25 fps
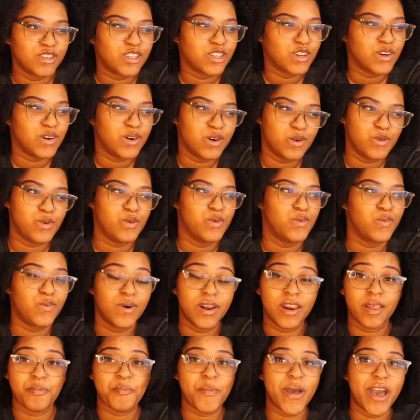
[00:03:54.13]
so
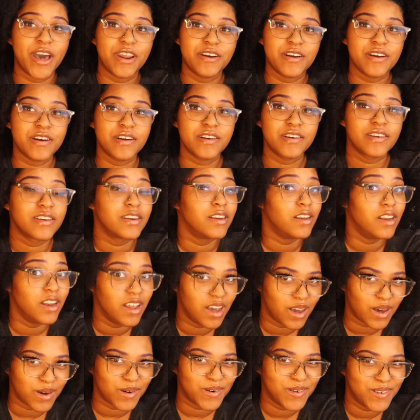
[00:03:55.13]
would it matter?
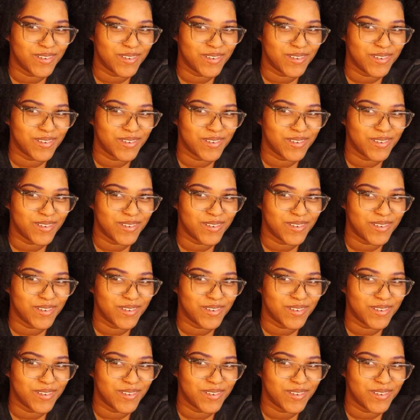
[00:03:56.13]
No.